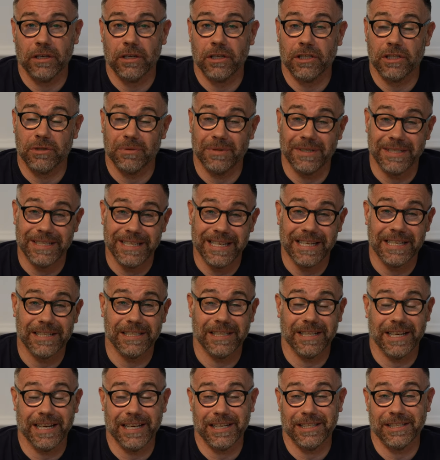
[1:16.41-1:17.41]
So a
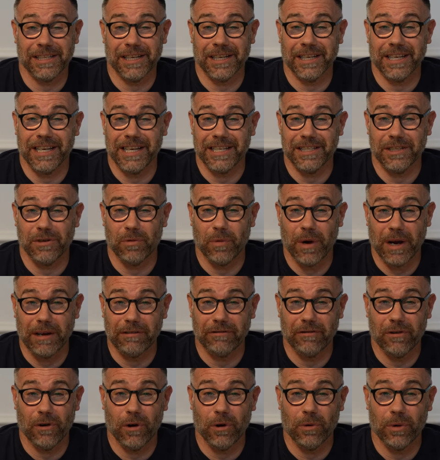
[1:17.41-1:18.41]
diesel heater is the way
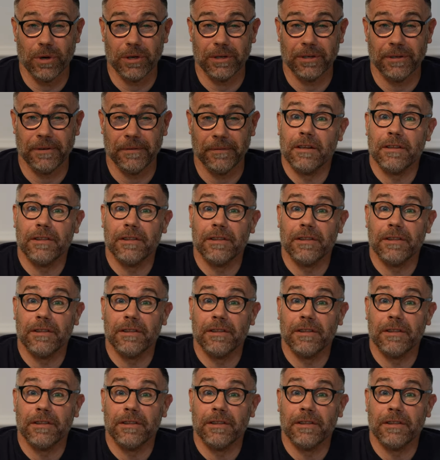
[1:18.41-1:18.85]
forward.